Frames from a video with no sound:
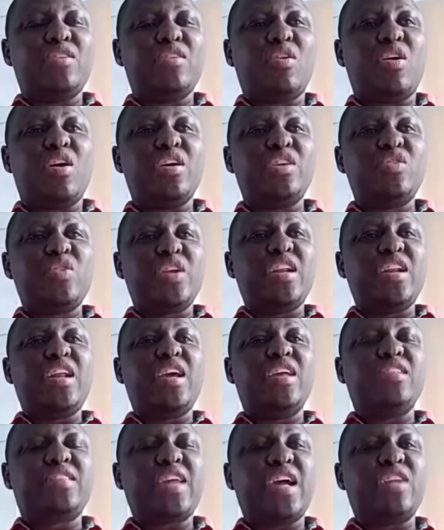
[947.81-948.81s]
mind, or
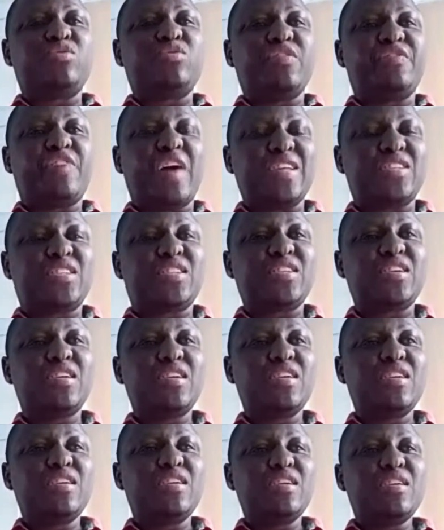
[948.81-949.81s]
you didn't intend to
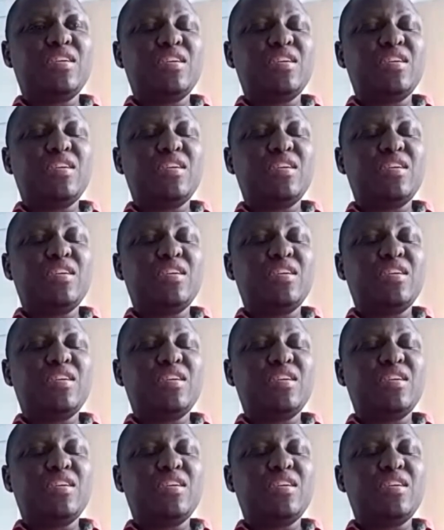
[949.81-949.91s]
fast.